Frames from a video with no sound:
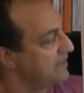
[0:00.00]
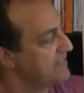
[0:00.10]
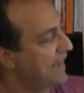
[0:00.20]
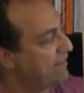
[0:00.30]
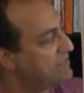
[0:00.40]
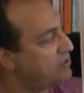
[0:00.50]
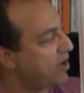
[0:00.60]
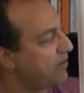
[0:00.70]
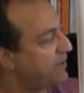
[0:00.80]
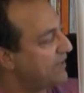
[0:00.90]
Now let's
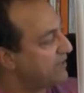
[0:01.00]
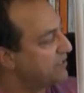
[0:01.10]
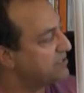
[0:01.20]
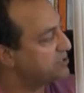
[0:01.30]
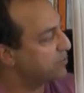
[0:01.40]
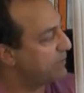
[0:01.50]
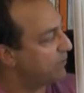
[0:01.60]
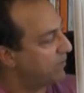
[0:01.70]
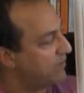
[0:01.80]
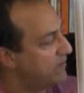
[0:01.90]
talk about the
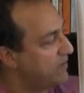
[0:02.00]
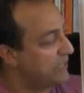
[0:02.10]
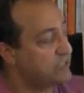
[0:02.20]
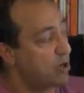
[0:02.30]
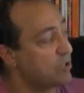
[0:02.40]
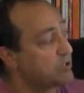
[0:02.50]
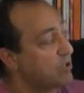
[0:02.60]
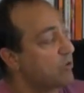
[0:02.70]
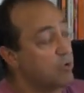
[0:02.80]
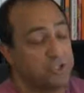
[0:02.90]
sweeper. He's
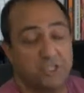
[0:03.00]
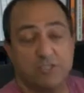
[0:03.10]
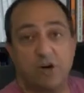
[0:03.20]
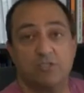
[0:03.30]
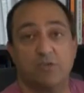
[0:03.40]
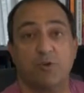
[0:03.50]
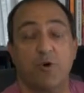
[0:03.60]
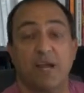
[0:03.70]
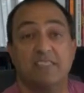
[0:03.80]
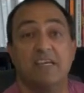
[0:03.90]
also, or she's also
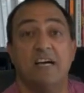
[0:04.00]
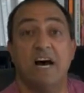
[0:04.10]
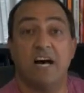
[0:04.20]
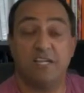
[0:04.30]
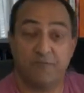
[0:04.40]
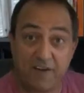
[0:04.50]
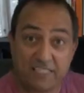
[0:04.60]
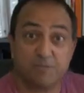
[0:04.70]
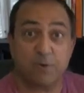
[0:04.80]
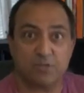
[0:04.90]
known as a
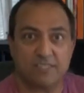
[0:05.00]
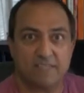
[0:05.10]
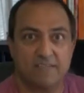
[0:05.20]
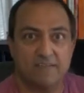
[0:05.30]
defense person.